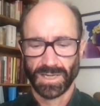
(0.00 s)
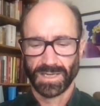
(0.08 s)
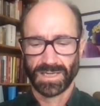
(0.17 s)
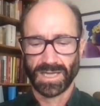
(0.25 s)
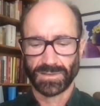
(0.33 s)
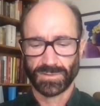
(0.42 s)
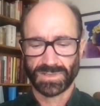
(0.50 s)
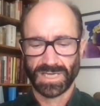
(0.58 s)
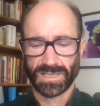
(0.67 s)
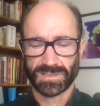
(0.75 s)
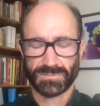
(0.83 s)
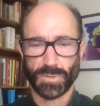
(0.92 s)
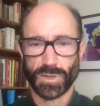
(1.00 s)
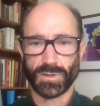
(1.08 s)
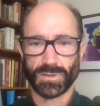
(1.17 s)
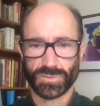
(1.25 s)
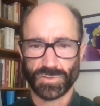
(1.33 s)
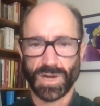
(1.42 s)
again, you take
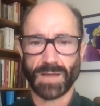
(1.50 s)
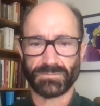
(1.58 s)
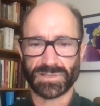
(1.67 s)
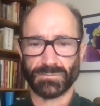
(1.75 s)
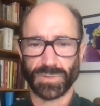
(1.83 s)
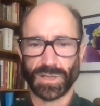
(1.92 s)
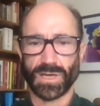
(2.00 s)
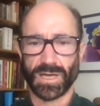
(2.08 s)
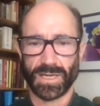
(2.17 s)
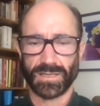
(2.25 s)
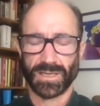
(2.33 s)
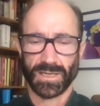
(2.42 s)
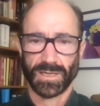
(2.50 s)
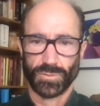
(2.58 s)
small drops of blood,